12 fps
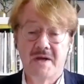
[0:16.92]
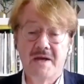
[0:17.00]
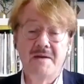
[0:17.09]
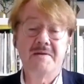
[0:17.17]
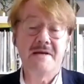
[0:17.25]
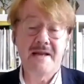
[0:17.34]

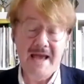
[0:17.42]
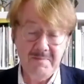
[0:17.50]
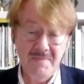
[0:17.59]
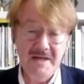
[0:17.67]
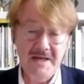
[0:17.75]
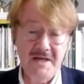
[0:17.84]

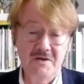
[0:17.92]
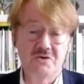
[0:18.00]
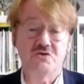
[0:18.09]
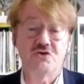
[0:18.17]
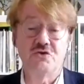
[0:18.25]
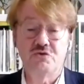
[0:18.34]
namely
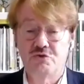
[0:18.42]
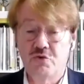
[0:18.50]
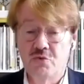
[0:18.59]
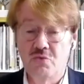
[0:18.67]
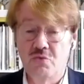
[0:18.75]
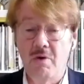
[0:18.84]
to
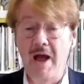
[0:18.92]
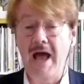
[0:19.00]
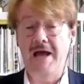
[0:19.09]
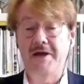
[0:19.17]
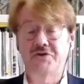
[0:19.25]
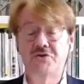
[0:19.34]
do
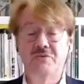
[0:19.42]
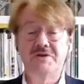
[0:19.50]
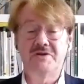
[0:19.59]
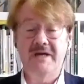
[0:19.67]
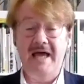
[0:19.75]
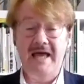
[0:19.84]
and to
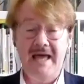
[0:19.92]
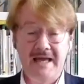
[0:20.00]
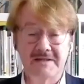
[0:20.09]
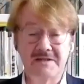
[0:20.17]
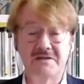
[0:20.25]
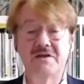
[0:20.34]

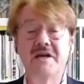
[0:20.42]
interact